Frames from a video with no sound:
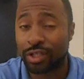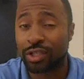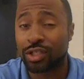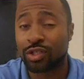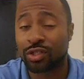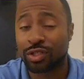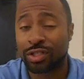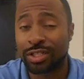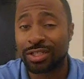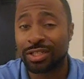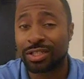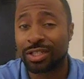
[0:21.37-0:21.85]

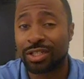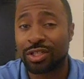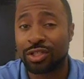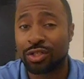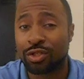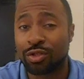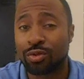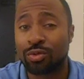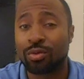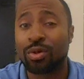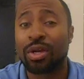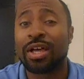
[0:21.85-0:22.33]

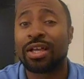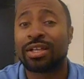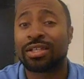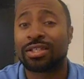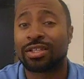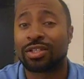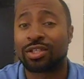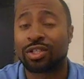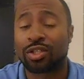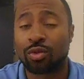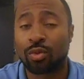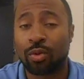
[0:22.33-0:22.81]

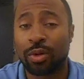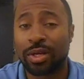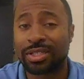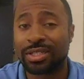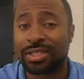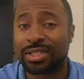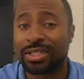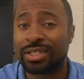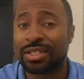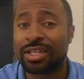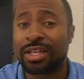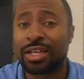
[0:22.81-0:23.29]

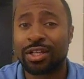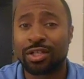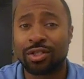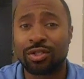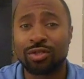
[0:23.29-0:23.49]
62-20